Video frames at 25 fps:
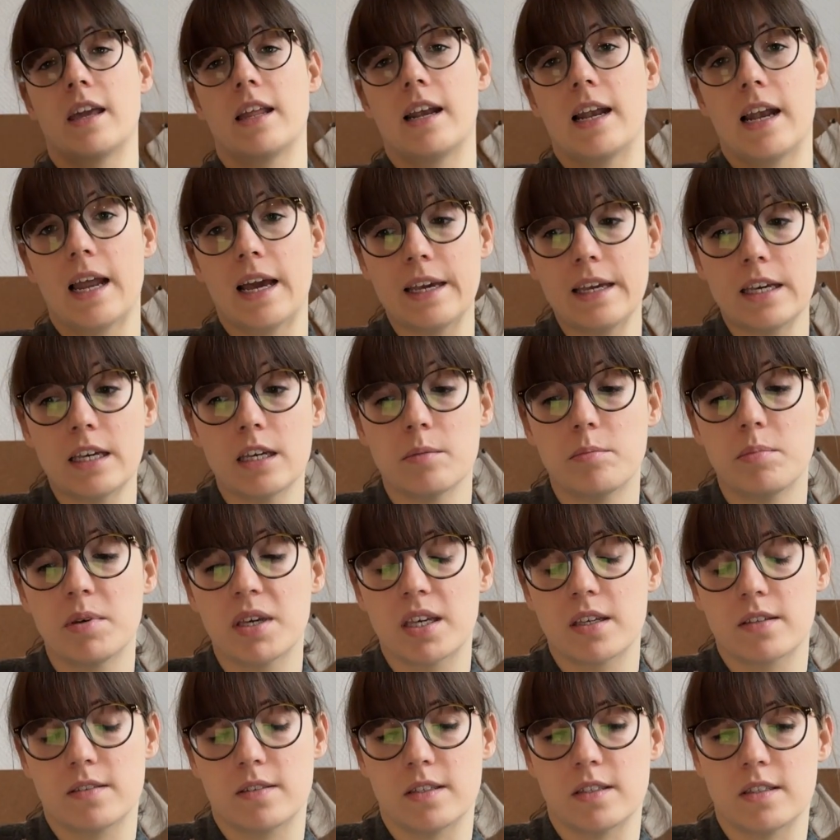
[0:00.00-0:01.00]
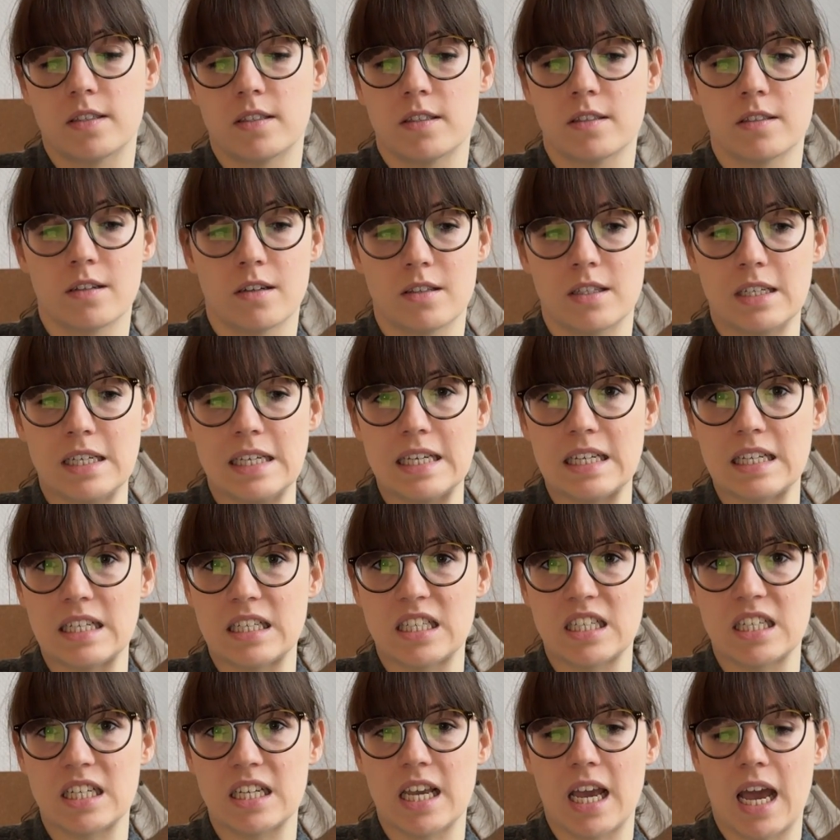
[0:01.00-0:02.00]
like it because it's not
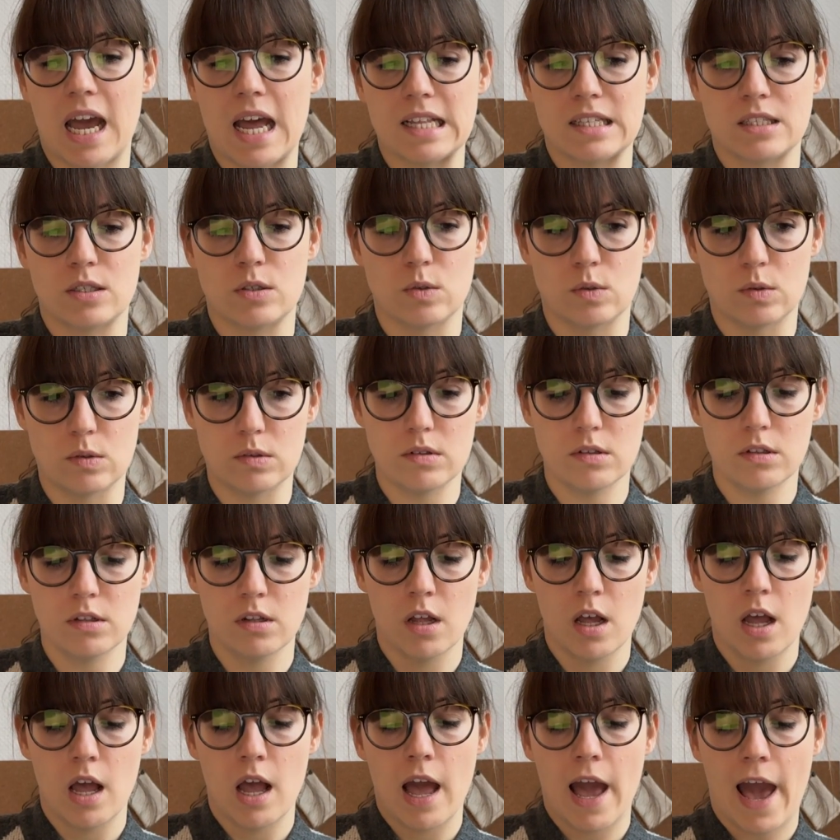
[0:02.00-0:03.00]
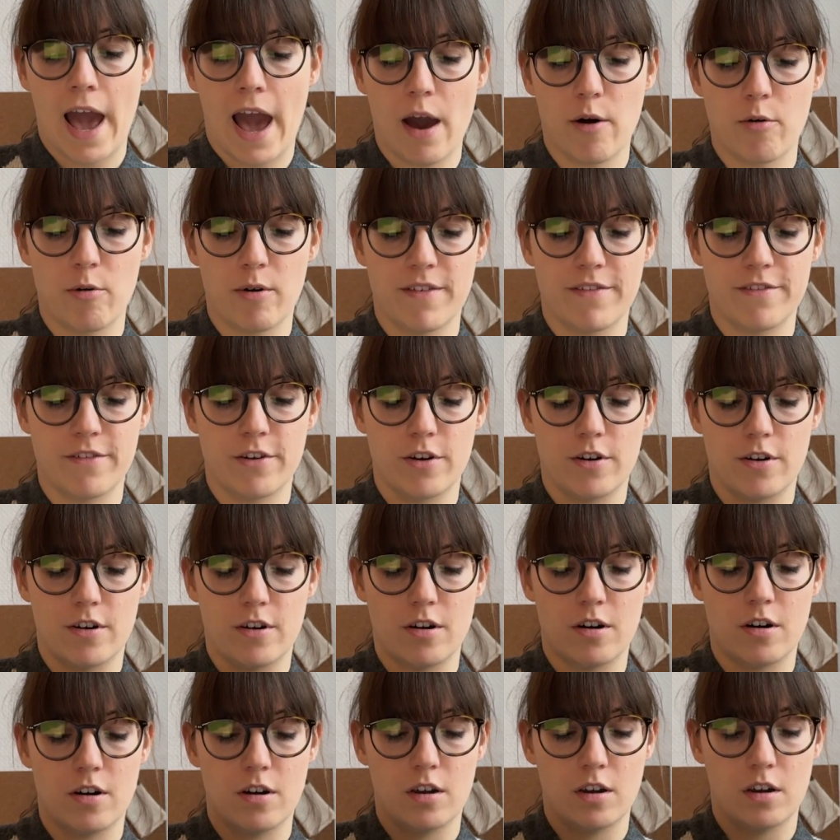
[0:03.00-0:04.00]
itchy at all.
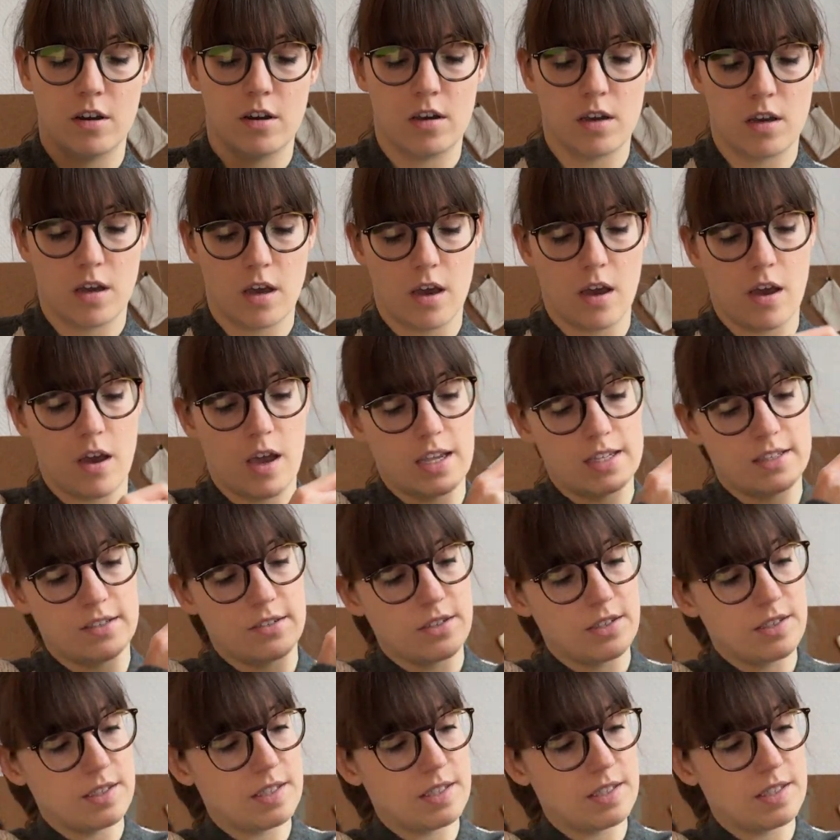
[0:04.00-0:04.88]
However, as you can